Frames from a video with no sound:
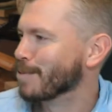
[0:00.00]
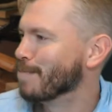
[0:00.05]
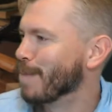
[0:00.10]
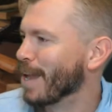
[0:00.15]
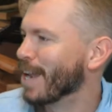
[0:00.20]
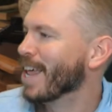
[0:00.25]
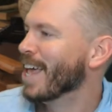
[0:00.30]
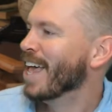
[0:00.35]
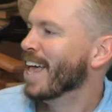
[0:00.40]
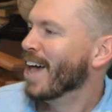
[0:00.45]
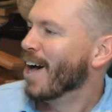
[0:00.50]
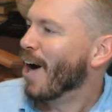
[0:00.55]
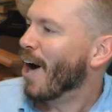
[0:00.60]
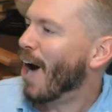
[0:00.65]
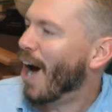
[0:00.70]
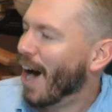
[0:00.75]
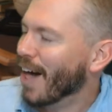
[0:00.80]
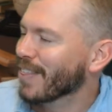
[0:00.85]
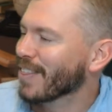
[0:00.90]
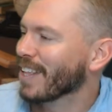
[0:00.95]
But
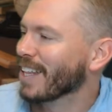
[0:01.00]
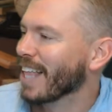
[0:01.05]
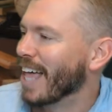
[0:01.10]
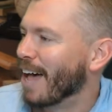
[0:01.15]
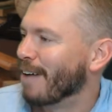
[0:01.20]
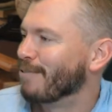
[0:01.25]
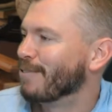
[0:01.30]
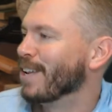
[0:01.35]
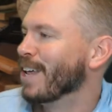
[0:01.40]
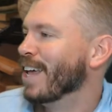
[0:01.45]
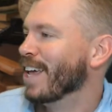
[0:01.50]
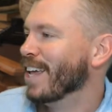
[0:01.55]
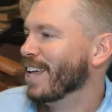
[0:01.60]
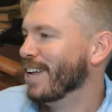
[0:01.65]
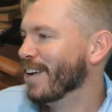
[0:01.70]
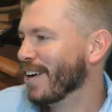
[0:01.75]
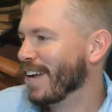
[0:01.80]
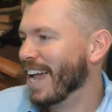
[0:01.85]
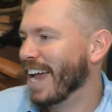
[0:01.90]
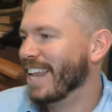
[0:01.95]
on the left,
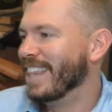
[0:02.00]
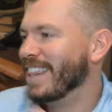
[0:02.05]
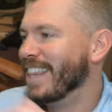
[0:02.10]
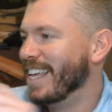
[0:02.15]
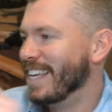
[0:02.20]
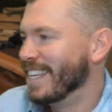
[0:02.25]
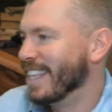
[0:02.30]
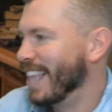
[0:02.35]
you're getting the,